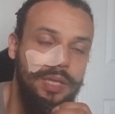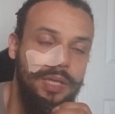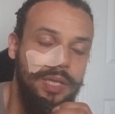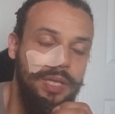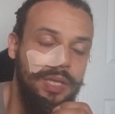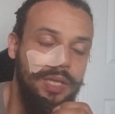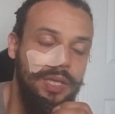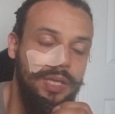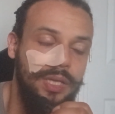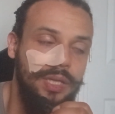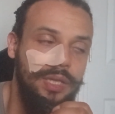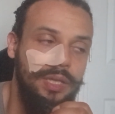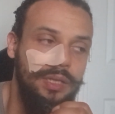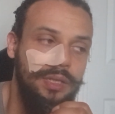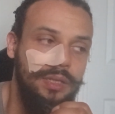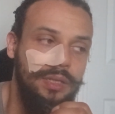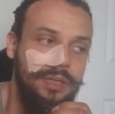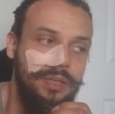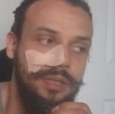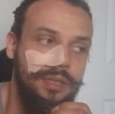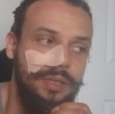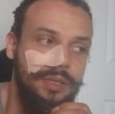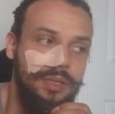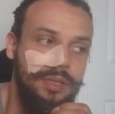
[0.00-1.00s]

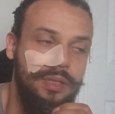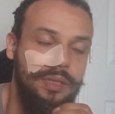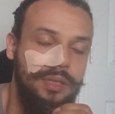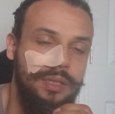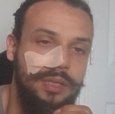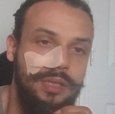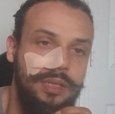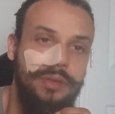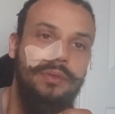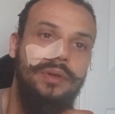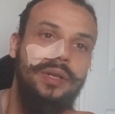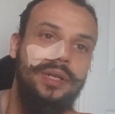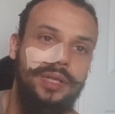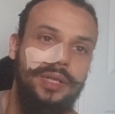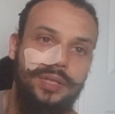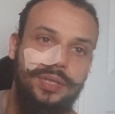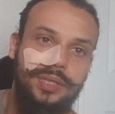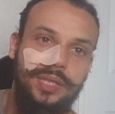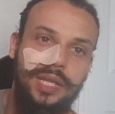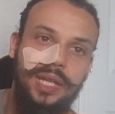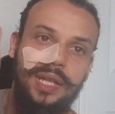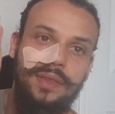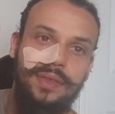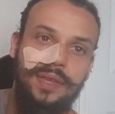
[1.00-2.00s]
And you
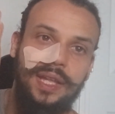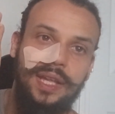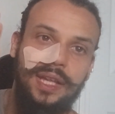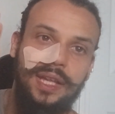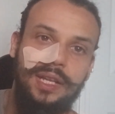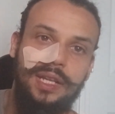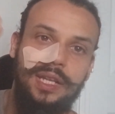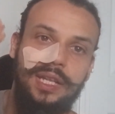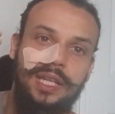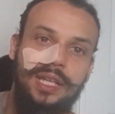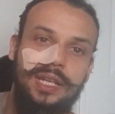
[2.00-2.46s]
understand that,